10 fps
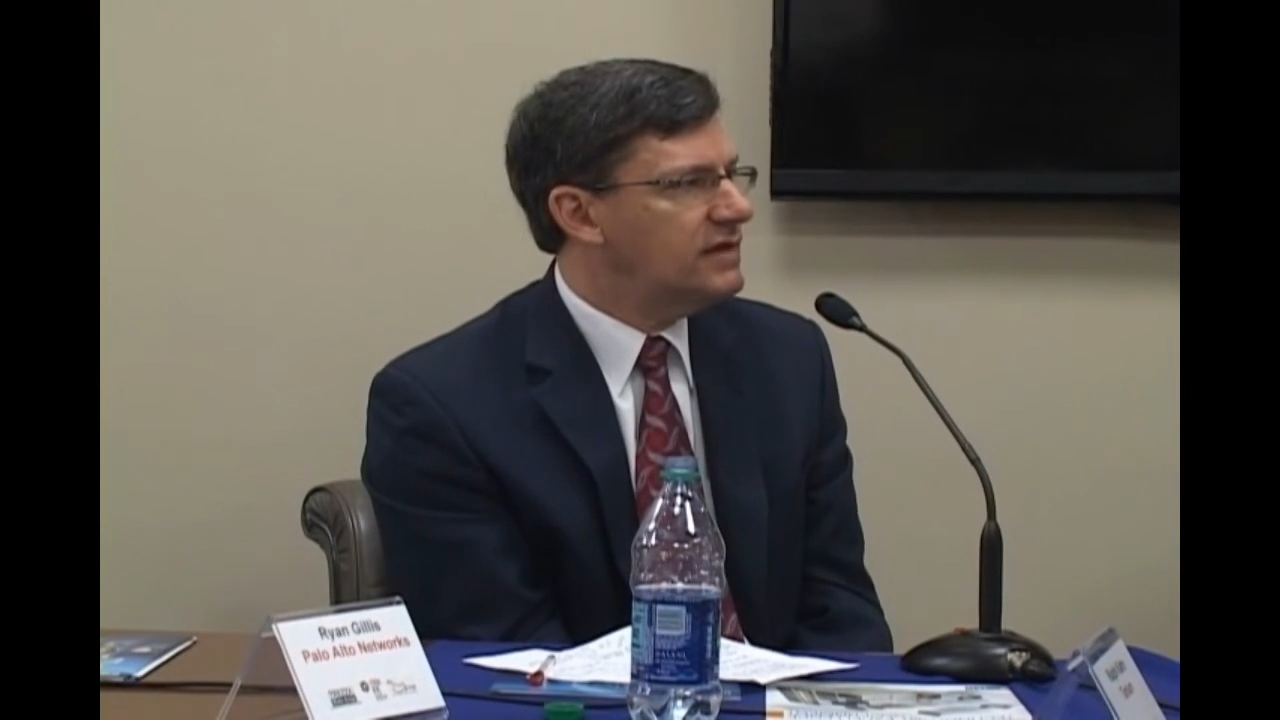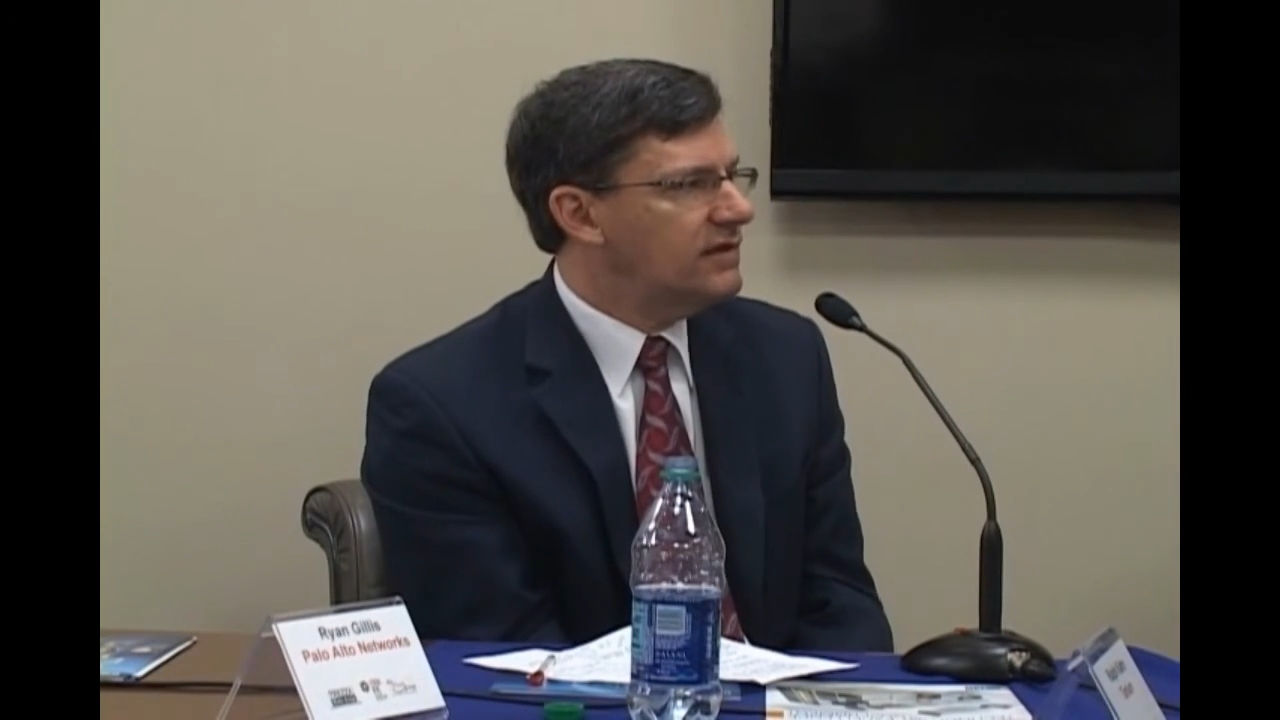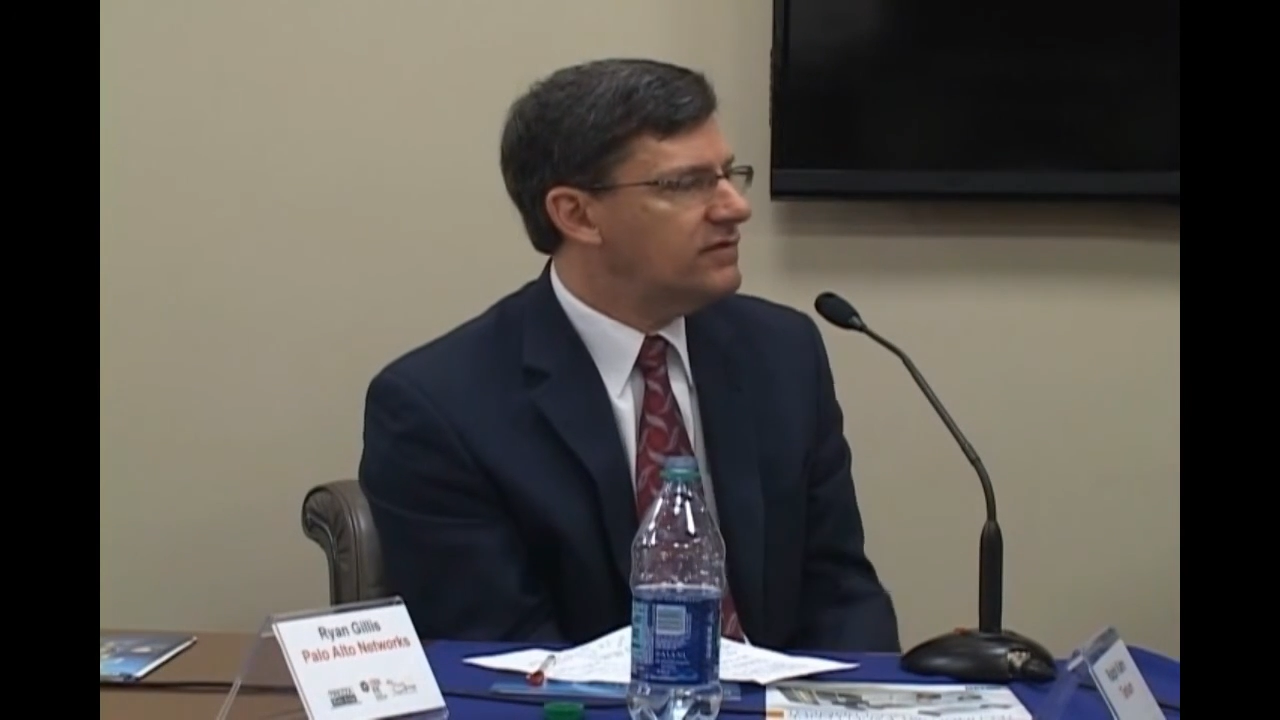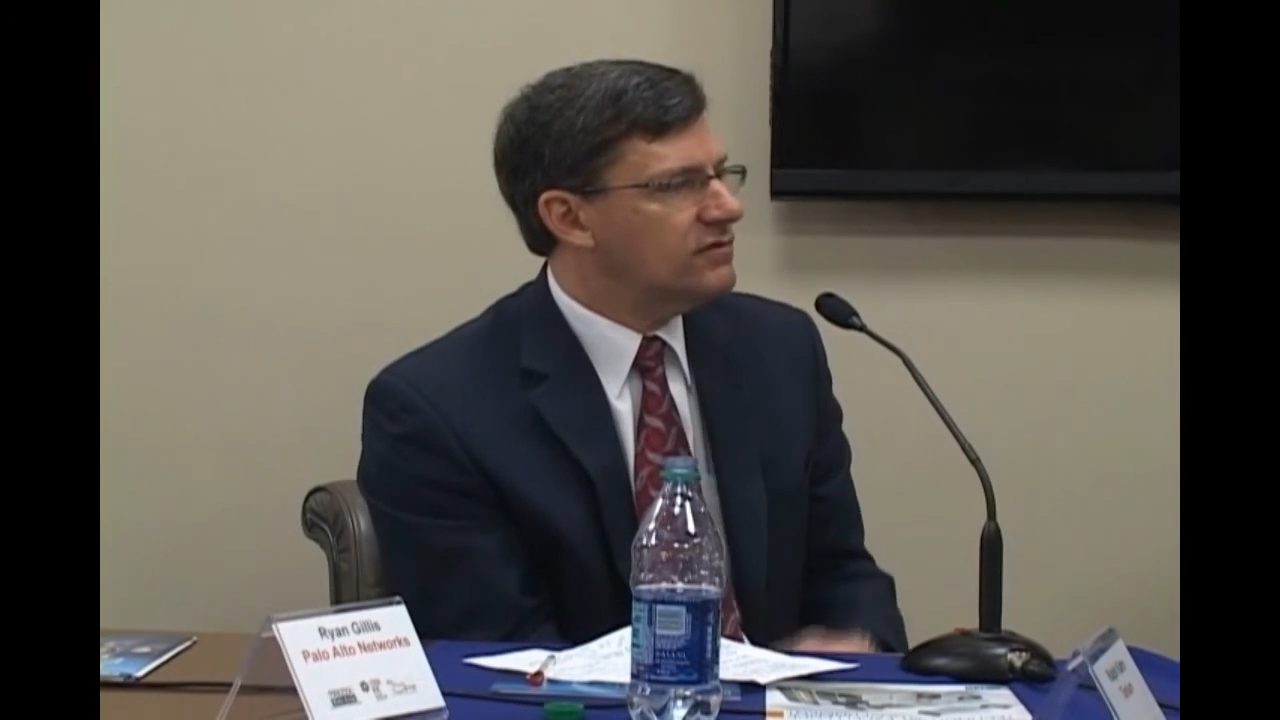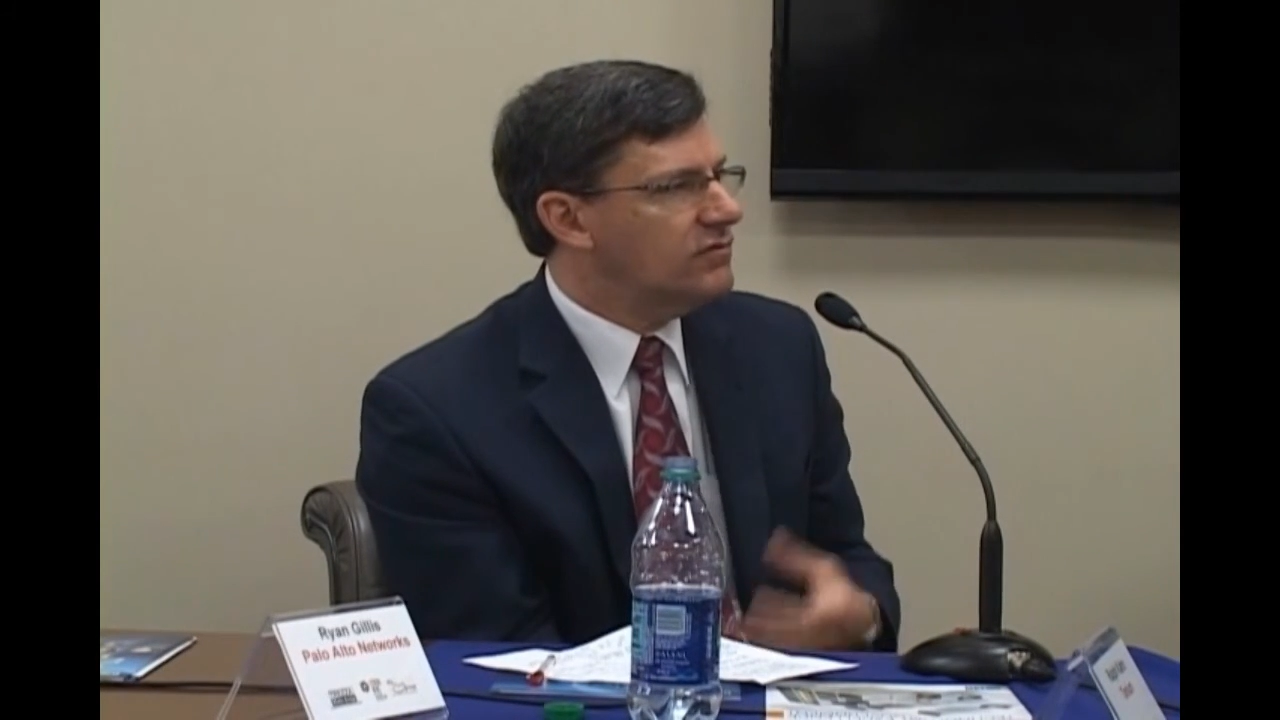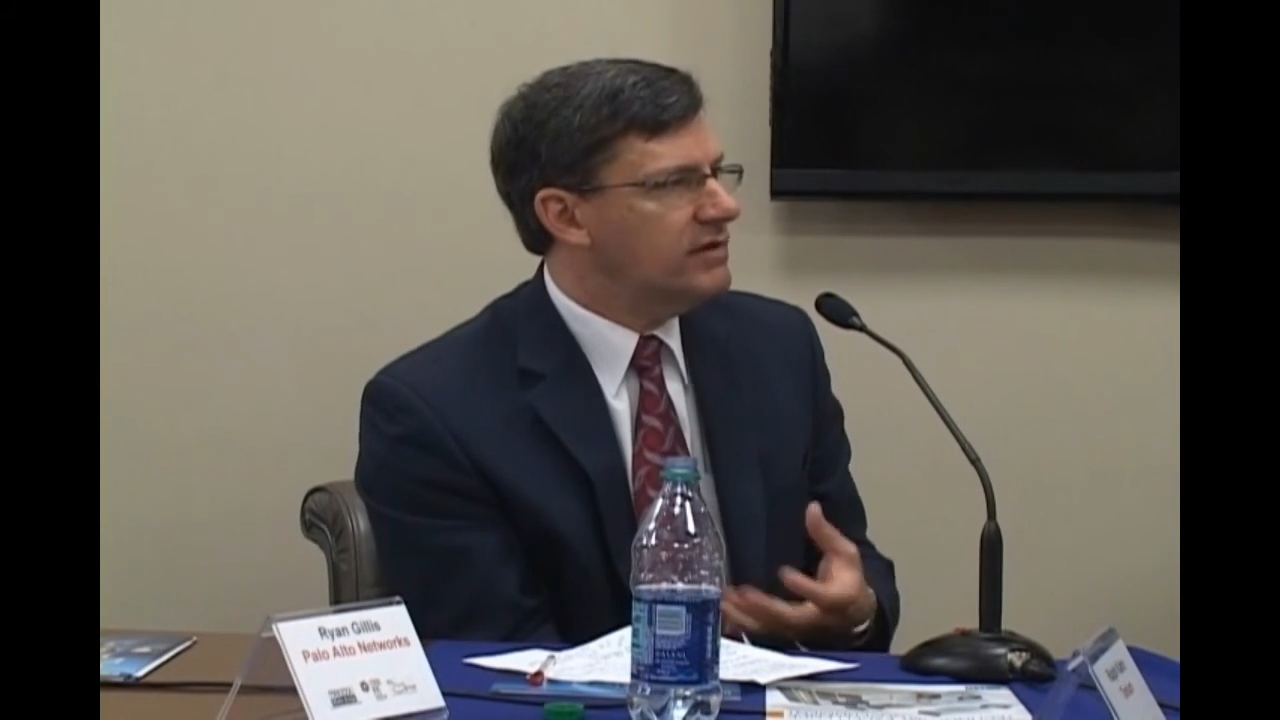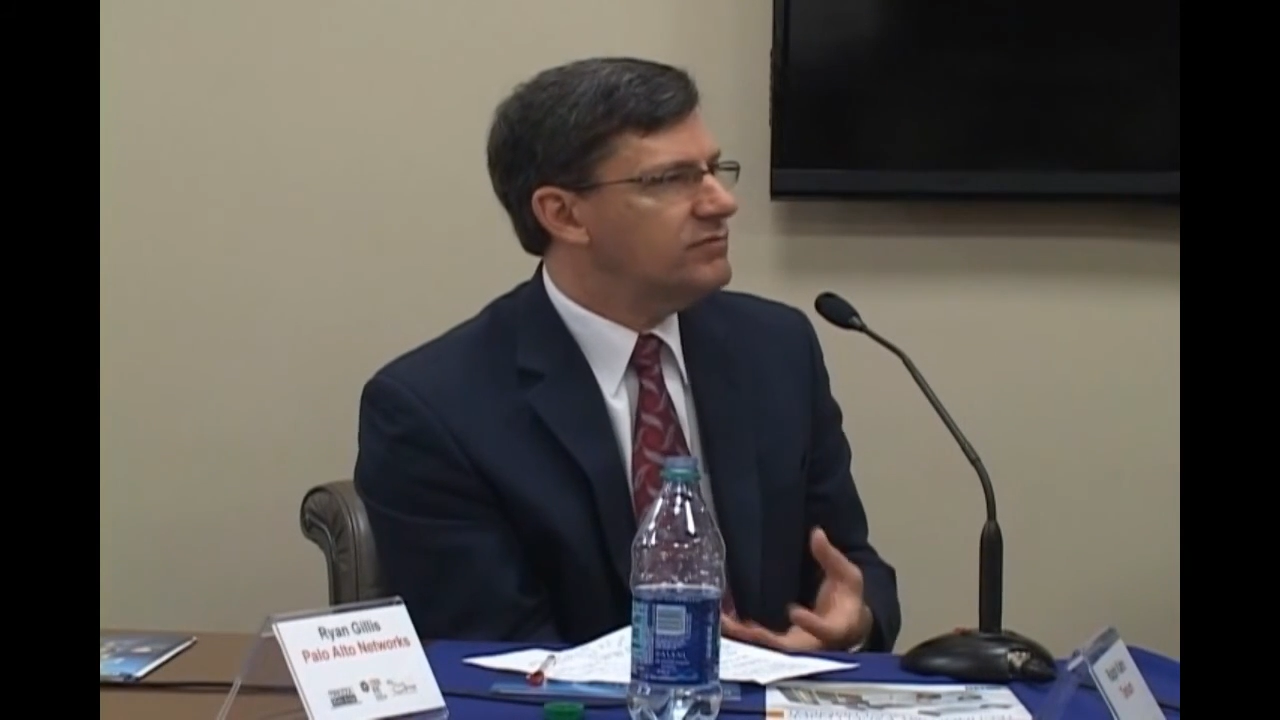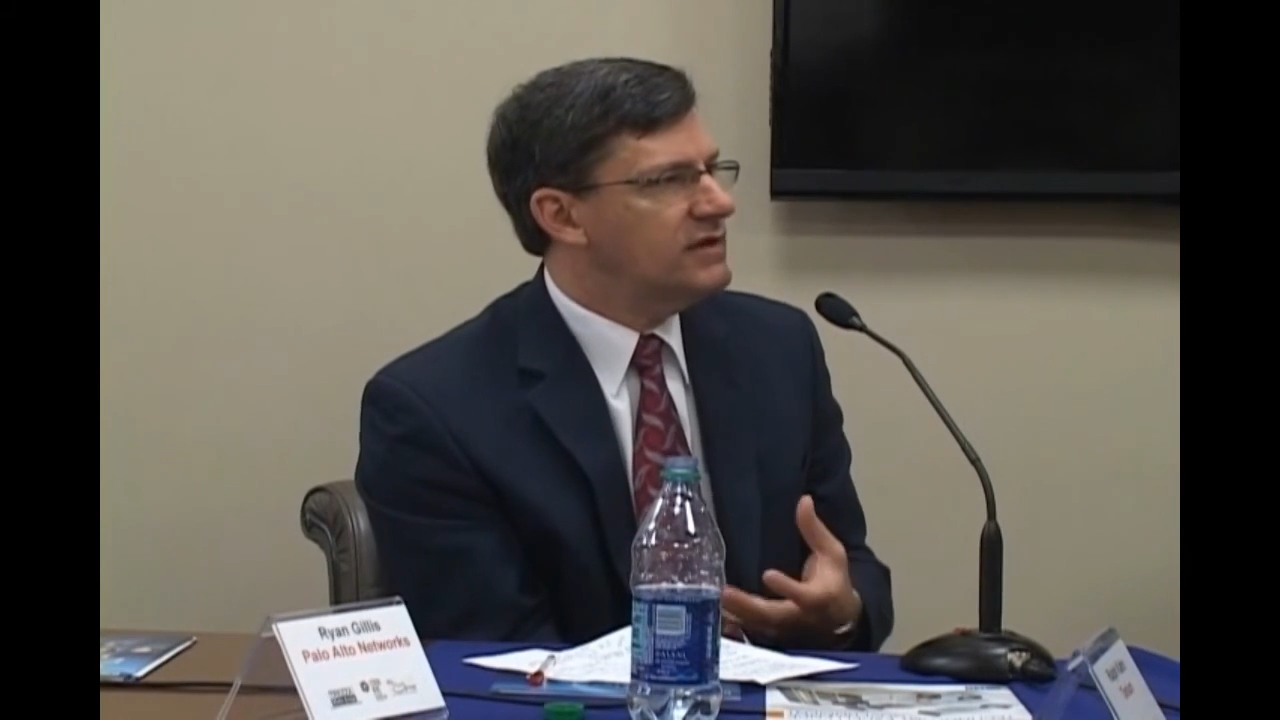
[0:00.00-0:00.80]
take the great